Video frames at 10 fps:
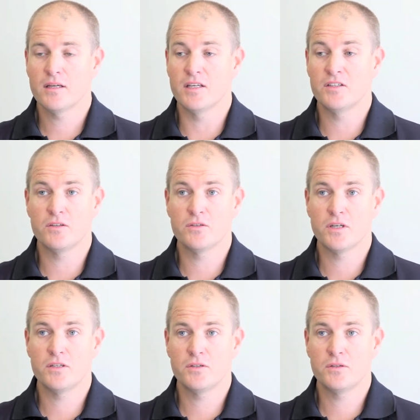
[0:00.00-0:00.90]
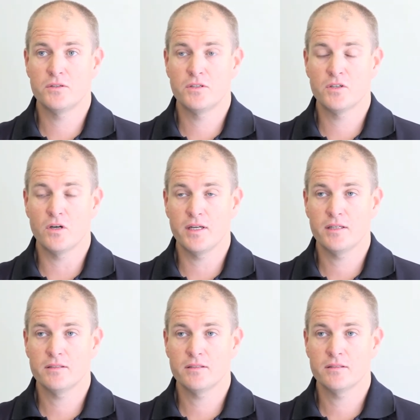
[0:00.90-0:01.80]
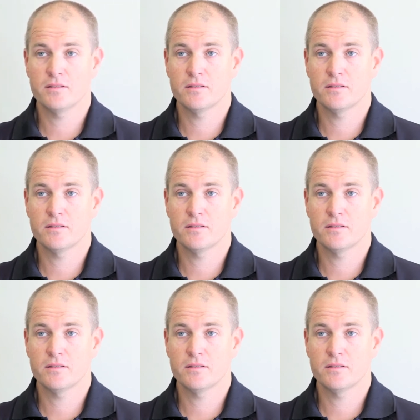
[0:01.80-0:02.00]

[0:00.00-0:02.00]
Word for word: Uh, you should try and use your colleagues